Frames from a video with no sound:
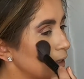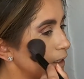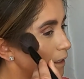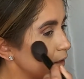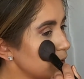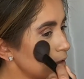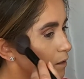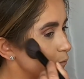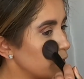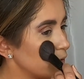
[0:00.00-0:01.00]
Yeah, this
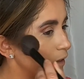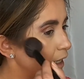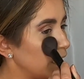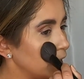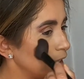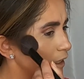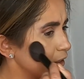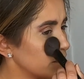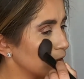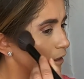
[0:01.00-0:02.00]
is more of a
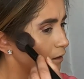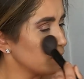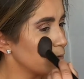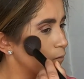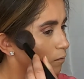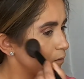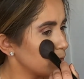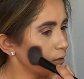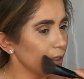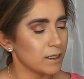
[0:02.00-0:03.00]
highlighter. I don't know
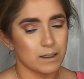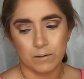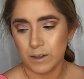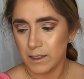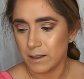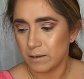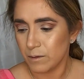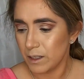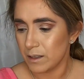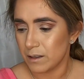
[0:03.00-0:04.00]
what is
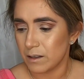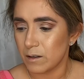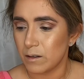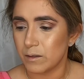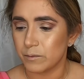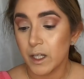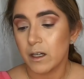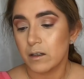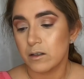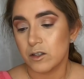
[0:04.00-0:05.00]
it called?
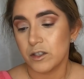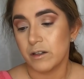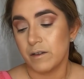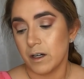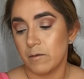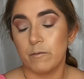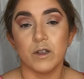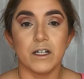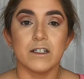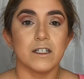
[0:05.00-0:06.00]
Should have done
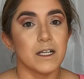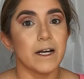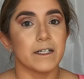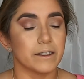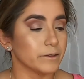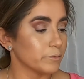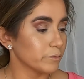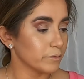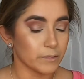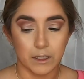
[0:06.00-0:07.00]
blush lighter.
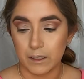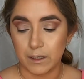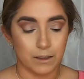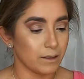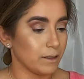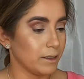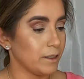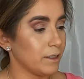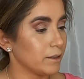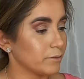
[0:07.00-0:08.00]
Ugh,
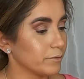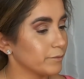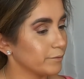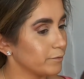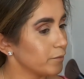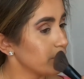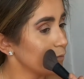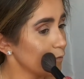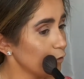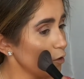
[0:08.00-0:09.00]
ay.
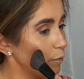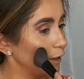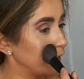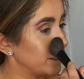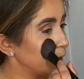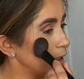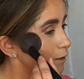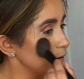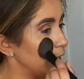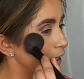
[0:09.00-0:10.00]
Real pretty. I
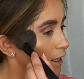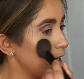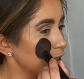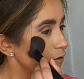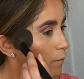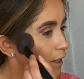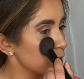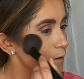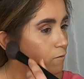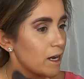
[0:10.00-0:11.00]
do like it. Kind of
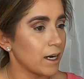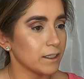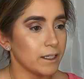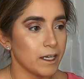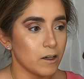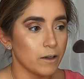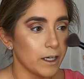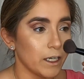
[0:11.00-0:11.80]
reminds me of Jaclyn Hill